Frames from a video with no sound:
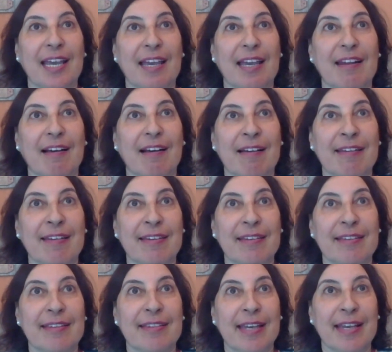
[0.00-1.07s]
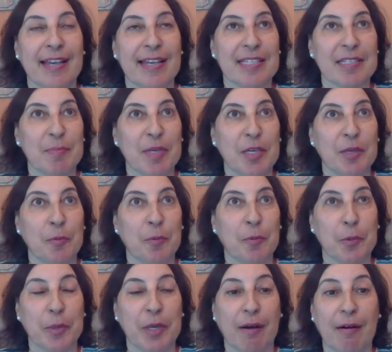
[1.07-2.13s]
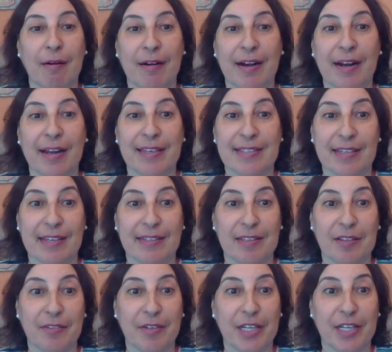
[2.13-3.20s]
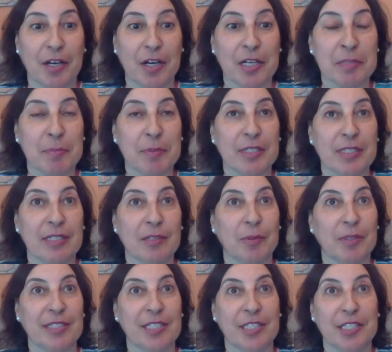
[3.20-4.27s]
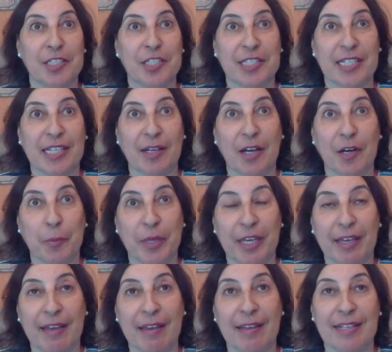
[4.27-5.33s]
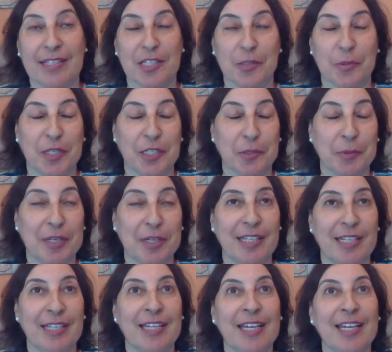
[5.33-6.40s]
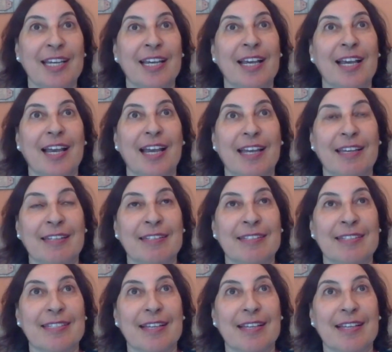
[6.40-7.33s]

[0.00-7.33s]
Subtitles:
And they asked me where we are. I said, in the Valley Hospital. What years are we in? It's 2020. And